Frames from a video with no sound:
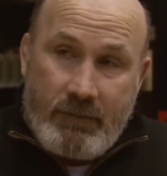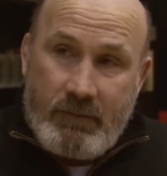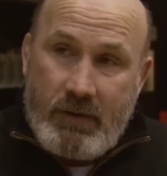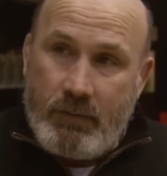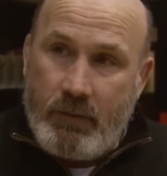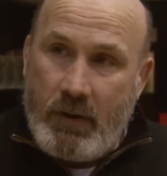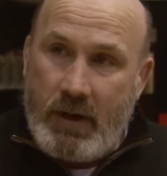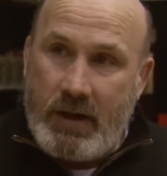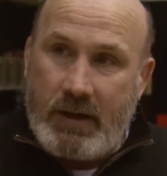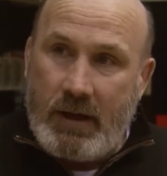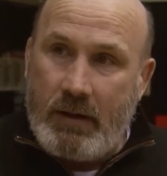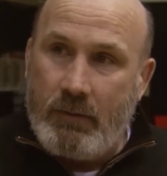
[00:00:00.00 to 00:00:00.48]
Every
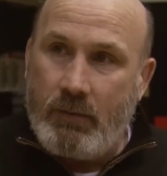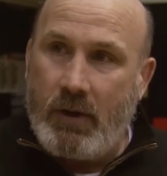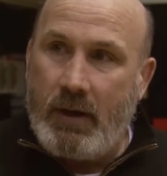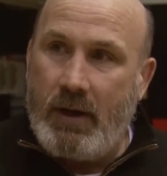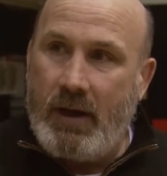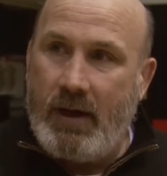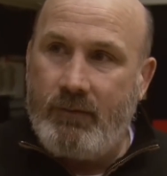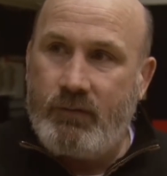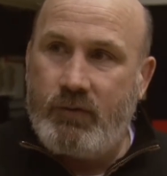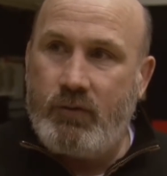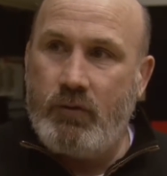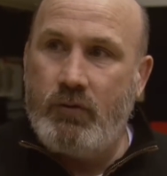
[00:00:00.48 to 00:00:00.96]
weekend we're
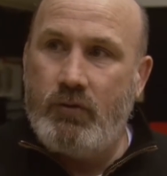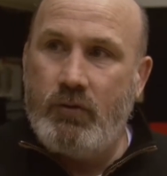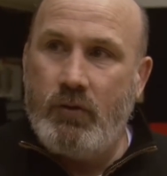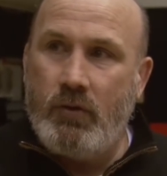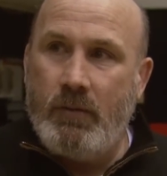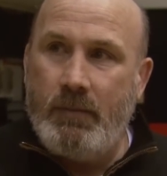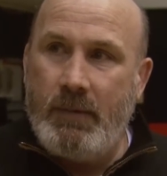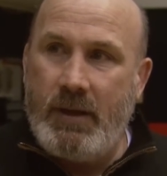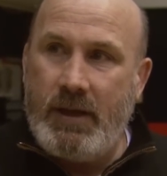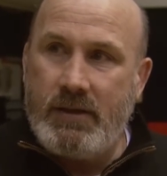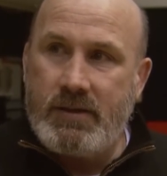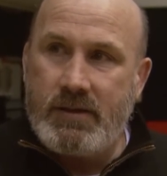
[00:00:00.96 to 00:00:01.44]
going to have two
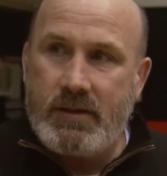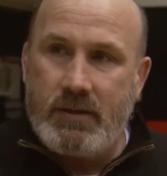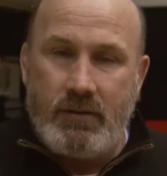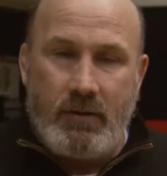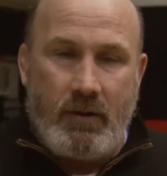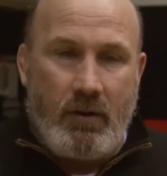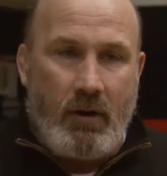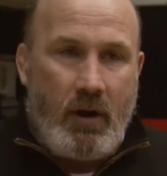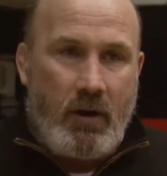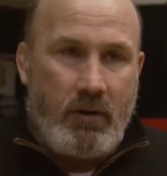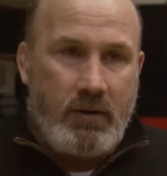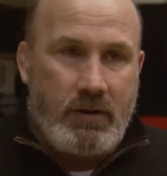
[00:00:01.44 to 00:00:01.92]
dual meets, and
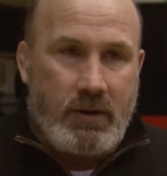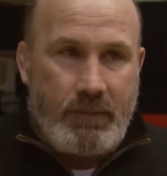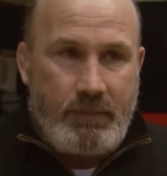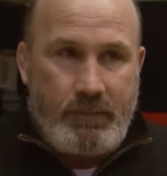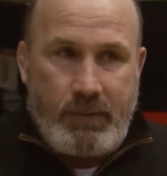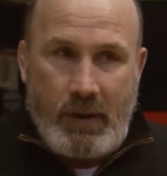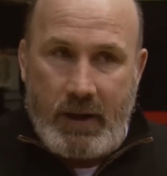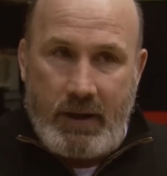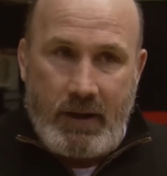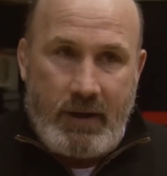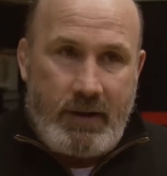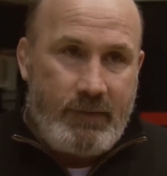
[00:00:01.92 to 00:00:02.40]
they're all
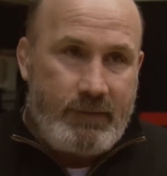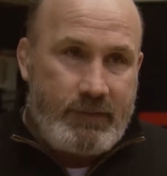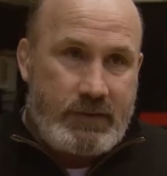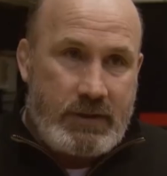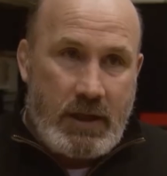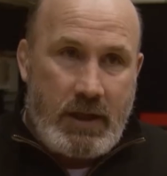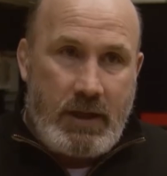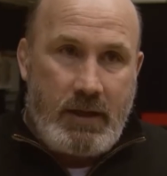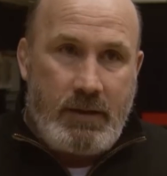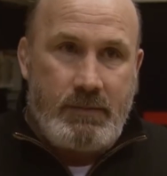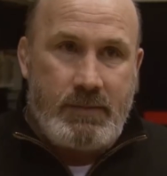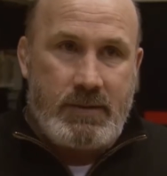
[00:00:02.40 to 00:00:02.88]
competitive
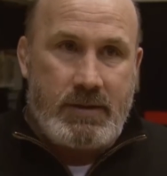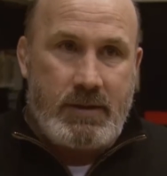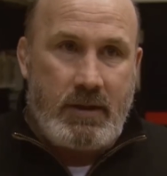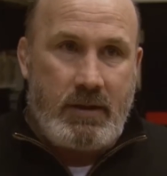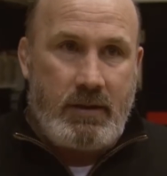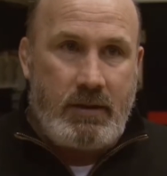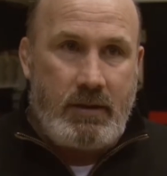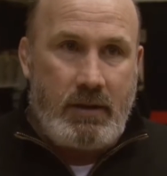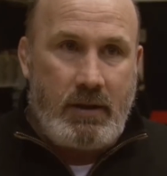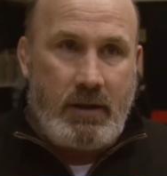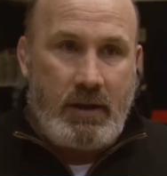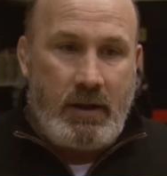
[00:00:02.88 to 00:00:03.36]
teams.
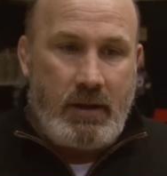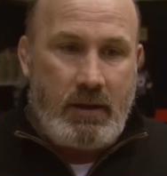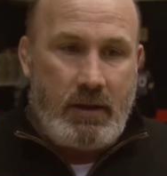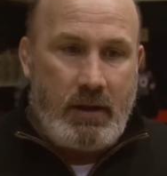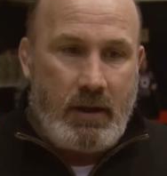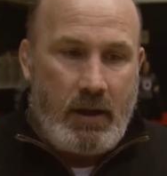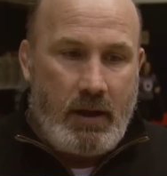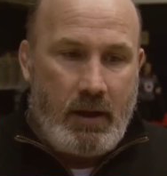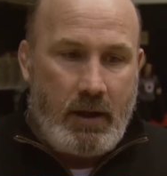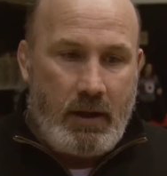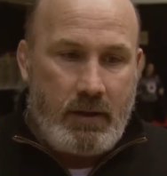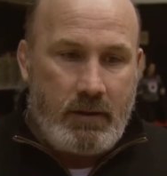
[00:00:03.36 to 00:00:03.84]
You
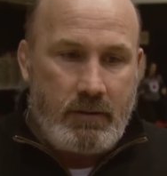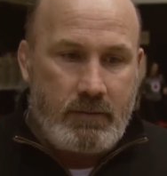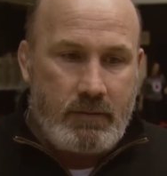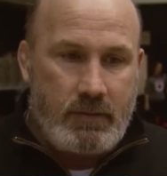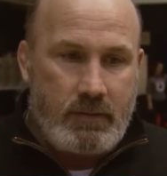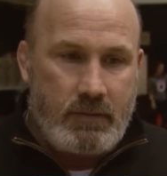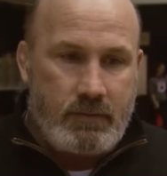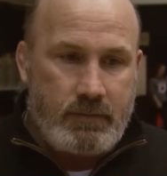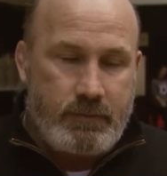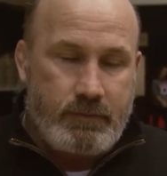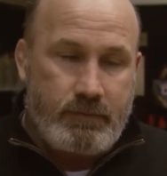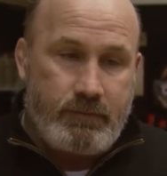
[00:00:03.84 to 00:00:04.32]

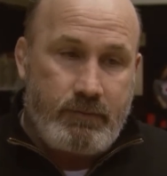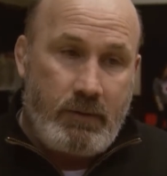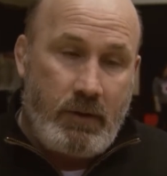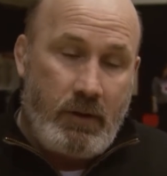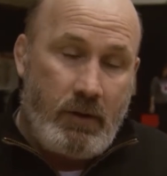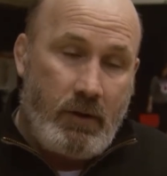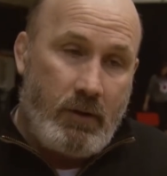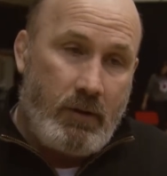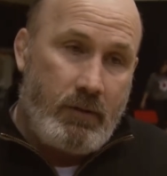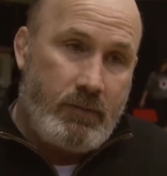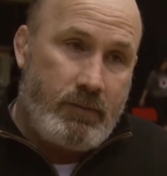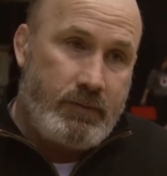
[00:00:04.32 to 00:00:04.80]

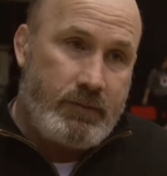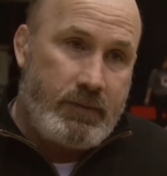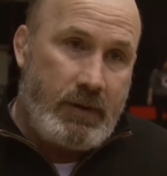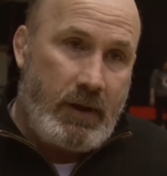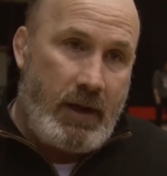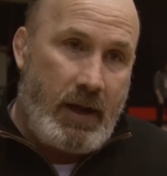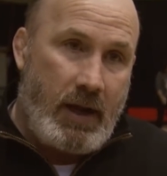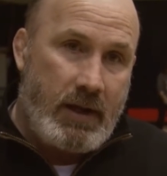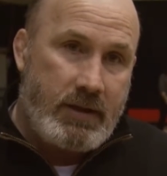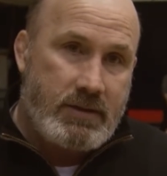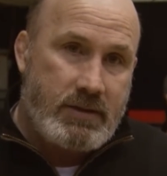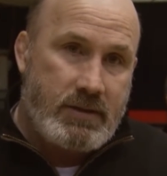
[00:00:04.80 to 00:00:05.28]
know,
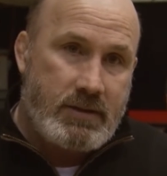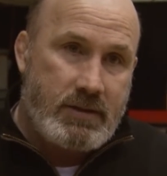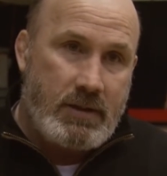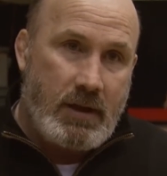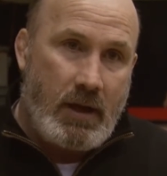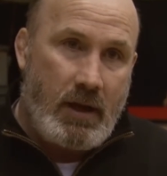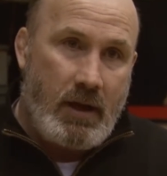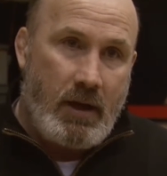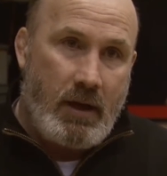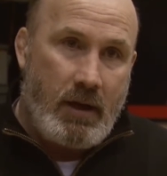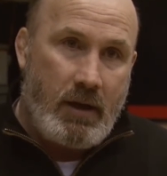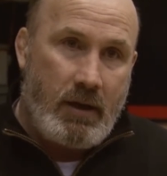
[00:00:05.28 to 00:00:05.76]
the next
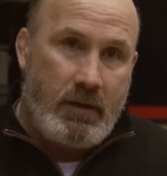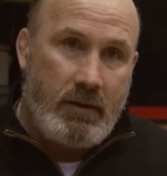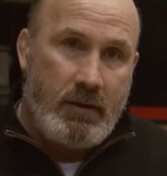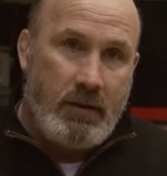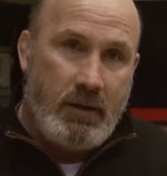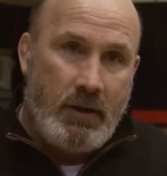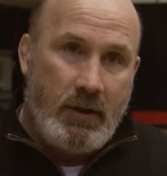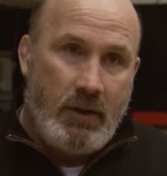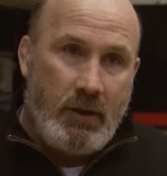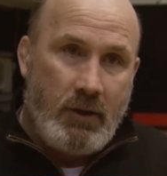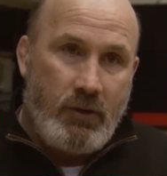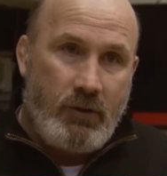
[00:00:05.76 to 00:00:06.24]

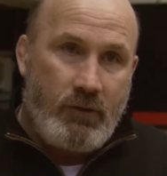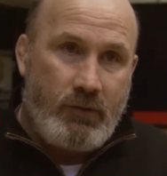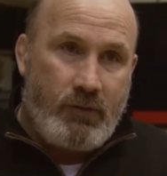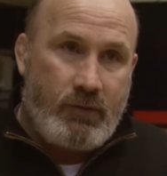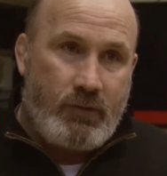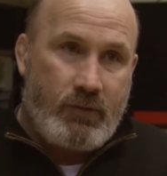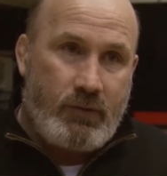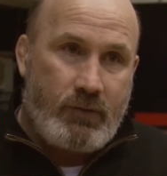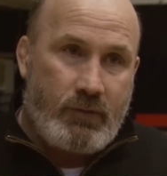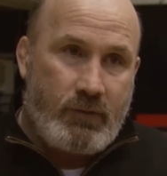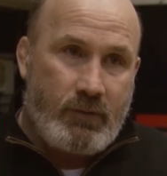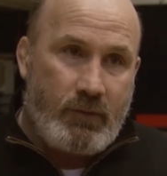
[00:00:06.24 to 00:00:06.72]

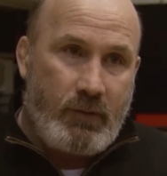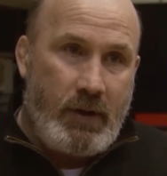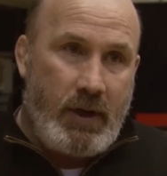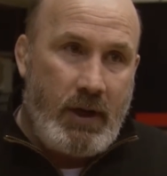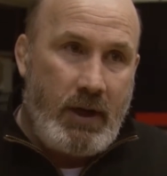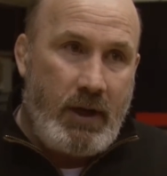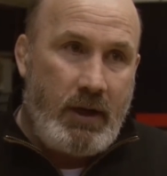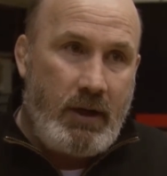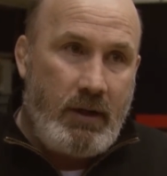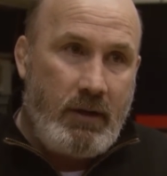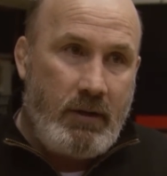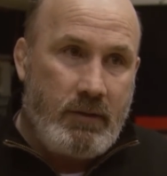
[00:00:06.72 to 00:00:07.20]

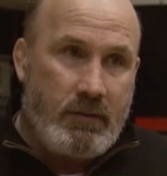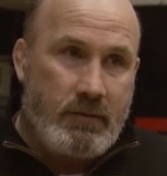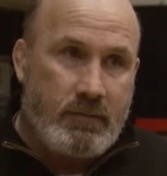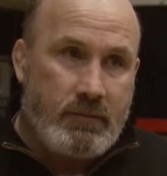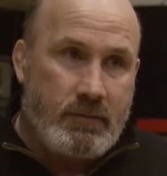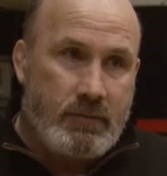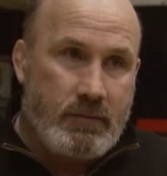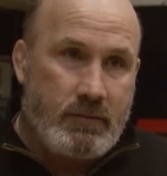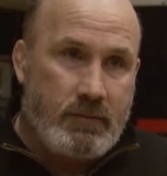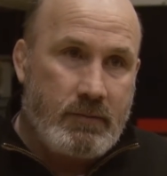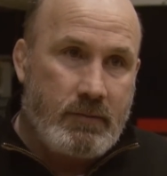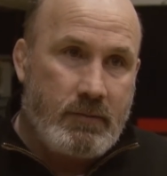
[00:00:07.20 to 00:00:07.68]
three
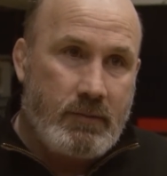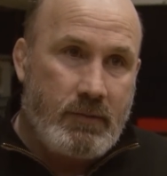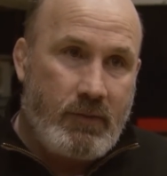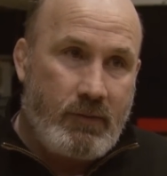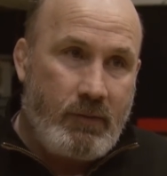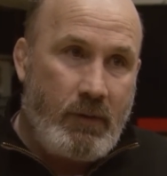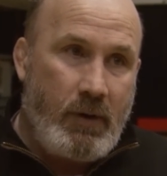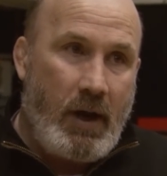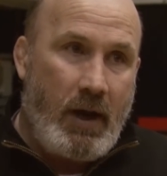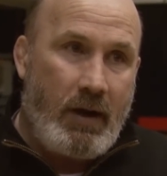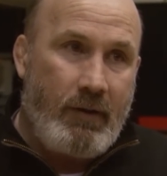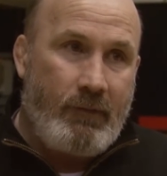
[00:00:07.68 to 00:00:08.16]

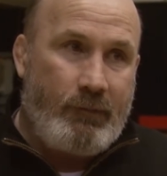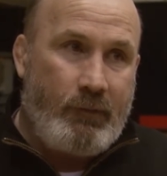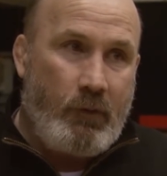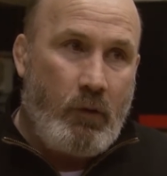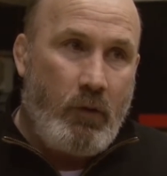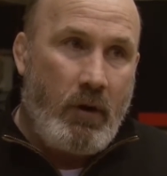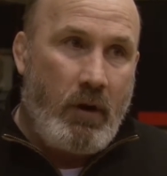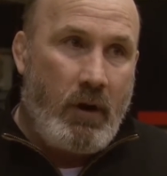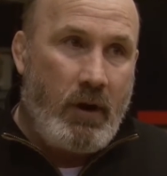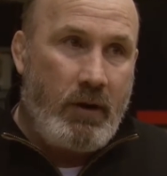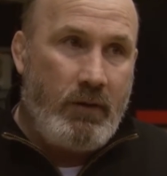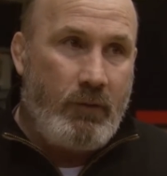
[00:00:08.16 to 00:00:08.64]
out of
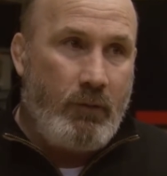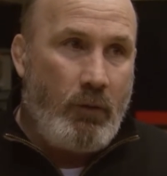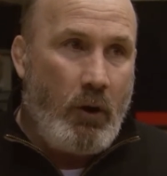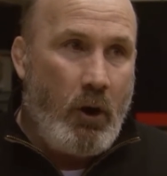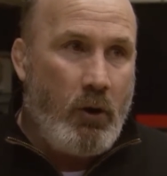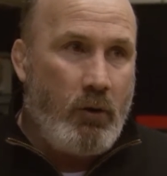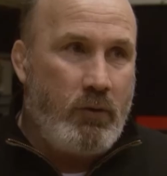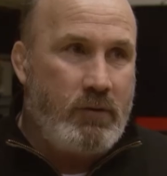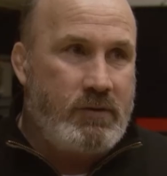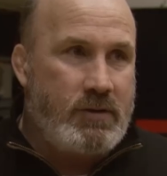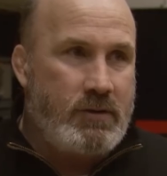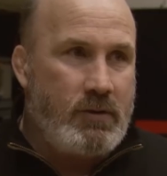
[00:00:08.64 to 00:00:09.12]
four on the
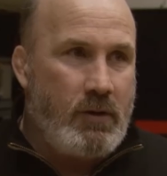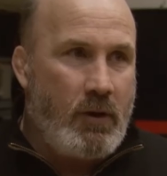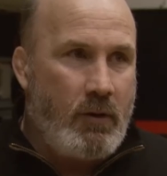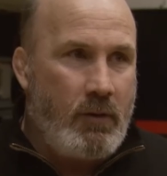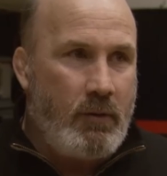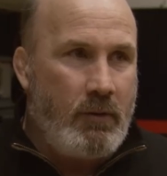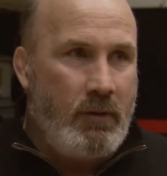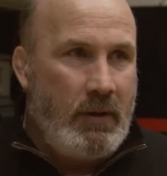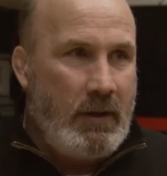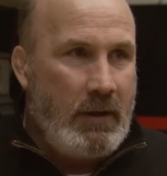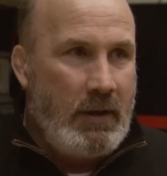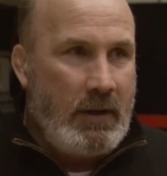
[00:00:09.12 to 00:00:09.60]
road,
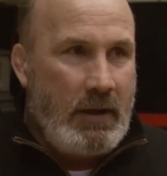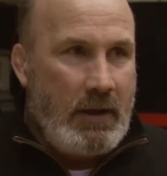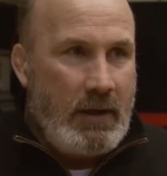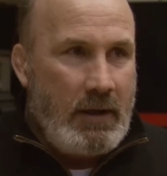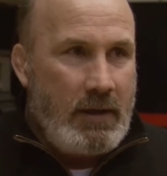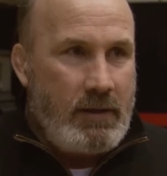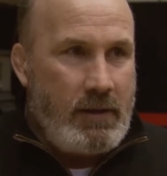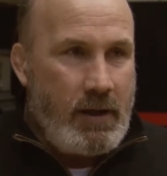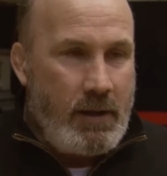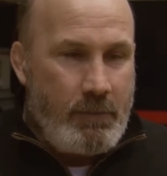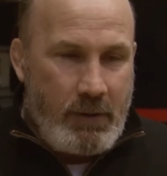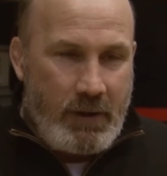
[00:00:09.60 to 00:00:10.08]
so
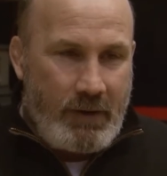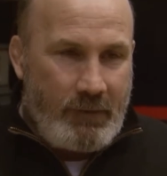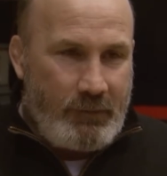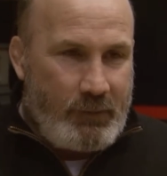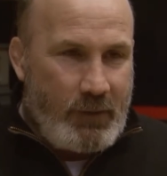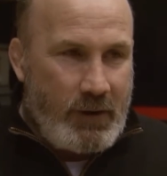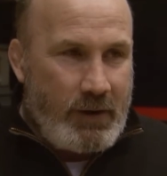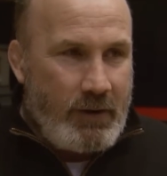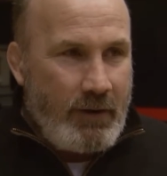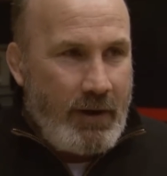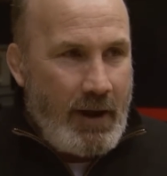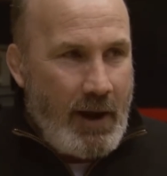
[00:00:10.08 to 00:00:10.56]
they better
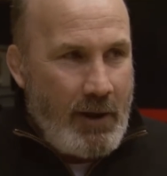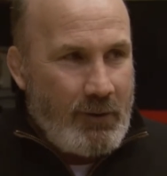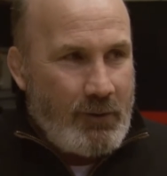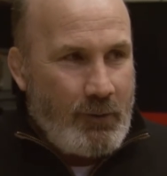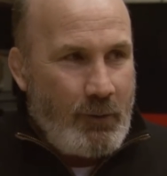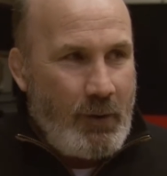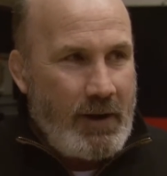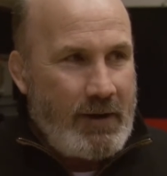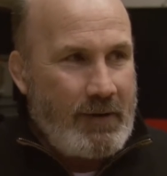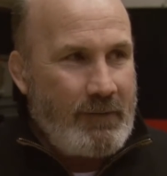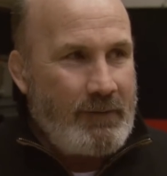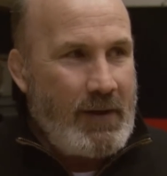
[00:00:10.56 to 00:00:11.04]
figure it out
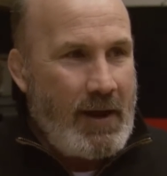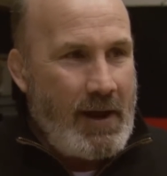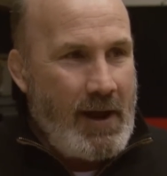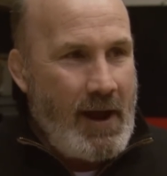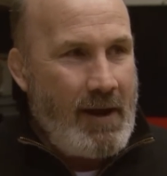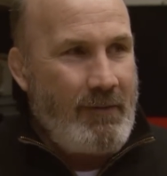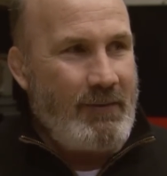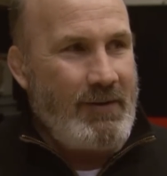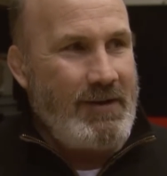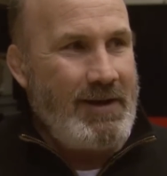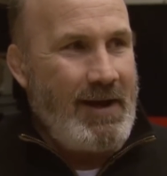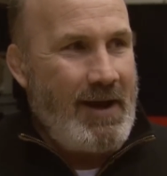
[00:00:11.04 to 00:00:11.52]
quick if they
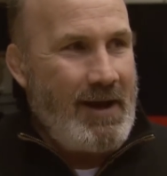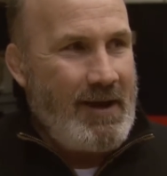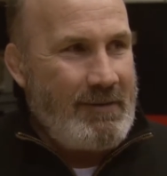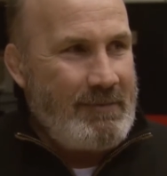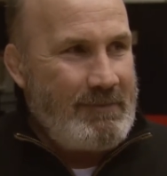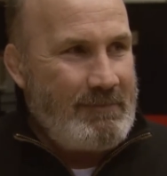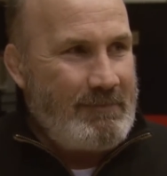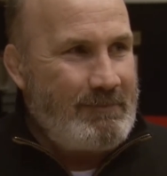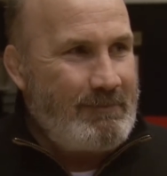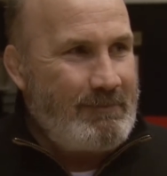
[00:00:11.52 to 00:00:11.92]
haven't yet.